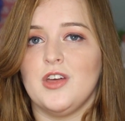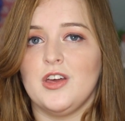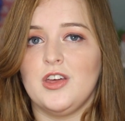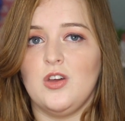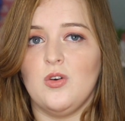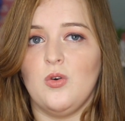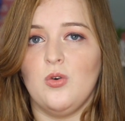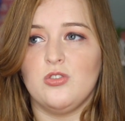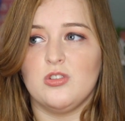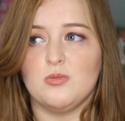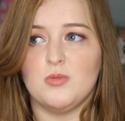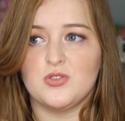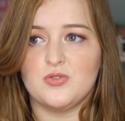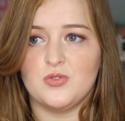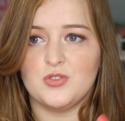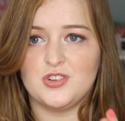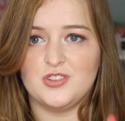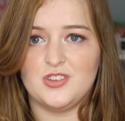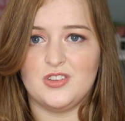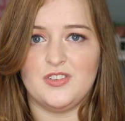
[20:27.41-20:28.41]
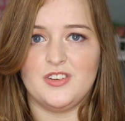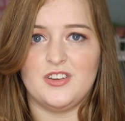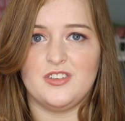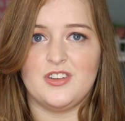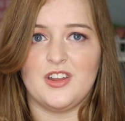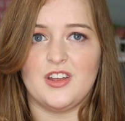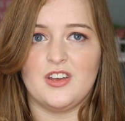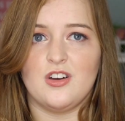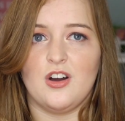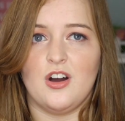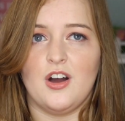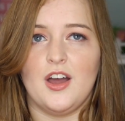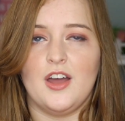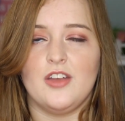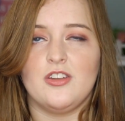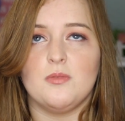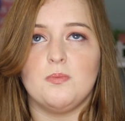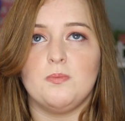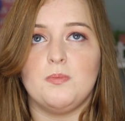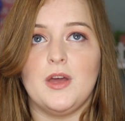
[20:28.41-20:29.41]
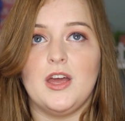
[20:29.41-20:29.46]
Thank you all so much for watching this video today, guys.